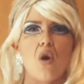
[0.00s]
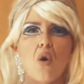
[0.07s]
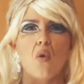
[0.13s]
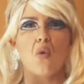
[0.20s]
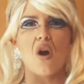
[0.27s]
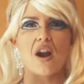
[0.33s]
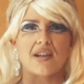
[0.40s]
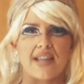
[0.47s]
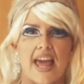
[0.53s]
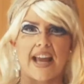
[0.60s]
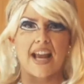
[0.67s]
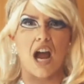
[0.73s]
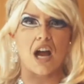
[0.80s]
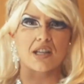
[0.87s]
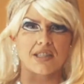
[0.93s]
Work that
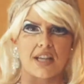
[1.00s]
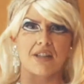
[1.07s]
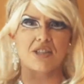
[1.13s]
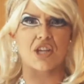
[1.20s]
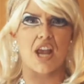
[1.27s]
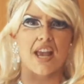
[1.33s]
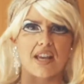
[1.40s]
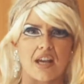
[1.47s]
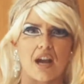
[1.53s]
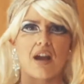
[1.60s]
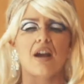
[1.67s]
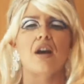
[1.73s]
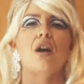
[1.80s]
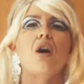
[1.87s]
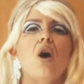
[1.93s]
cocktail shaker.
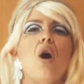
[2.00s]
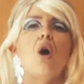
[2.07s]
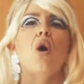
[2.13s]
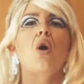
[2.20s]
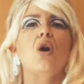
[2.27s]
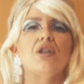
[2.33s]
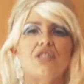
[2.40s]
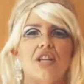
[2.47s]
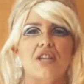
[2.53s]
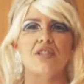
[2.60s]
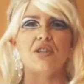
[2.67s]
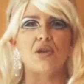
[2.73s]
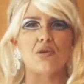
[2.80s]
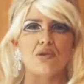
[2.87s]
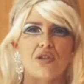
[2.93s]
Or just
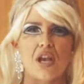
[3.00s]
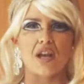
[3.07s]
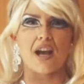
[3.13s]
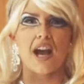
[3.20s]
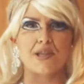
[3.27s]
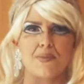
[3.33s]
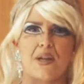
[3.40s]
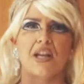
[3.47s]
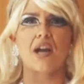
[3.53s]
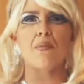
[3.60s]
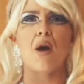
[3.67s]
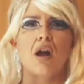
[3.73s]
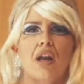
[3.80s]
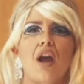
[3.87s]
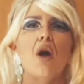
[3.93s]
use your husband. Come
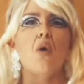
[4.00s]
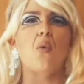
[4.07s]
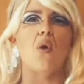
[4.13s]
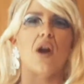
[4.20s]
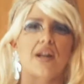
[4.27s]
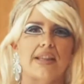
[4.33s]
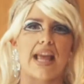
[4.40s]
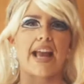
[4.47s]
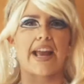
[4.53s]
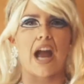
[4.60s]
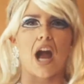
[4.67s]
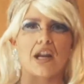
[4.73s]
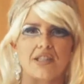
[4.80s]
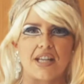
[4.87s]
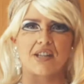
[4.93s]
on. Work that
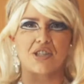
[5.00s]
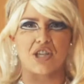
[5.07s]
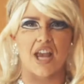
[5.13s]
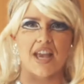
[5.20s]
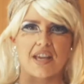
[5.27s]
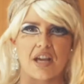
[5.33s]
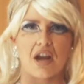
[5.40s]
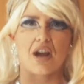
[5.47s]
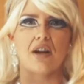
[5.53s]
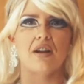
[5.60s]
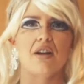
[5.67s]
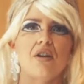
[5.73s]
cocktail shaker.